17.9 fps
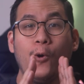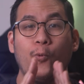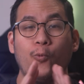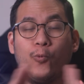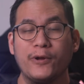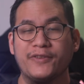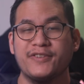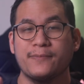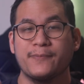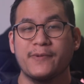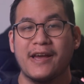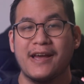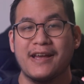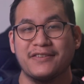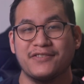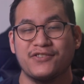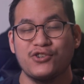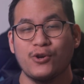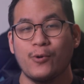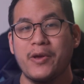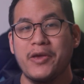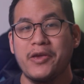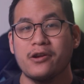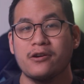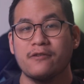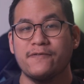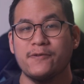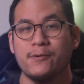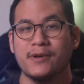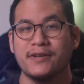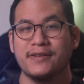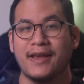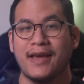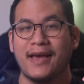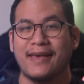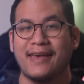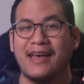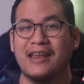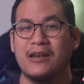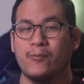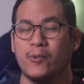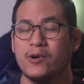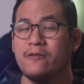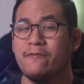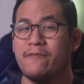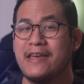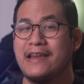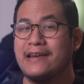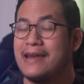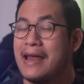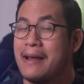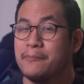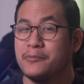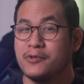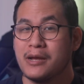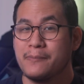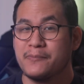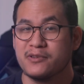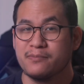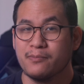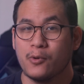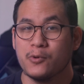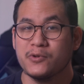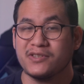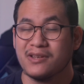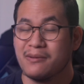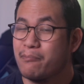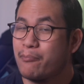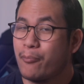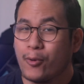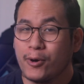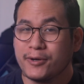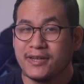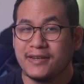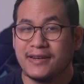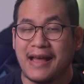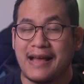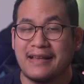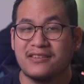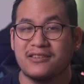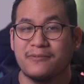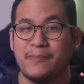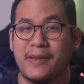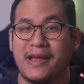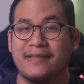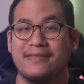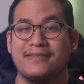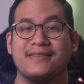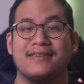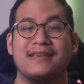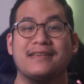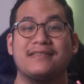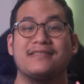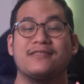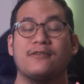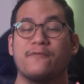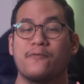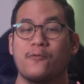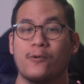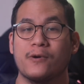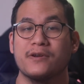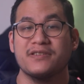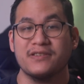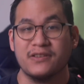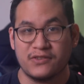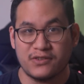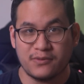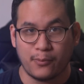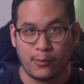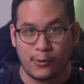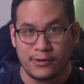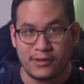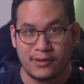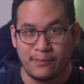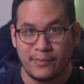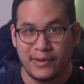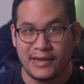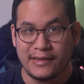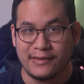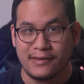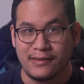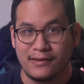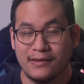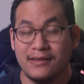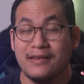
What's up guys, Joey here, Tech, and one of a laptop's most important aspects is of course its portability.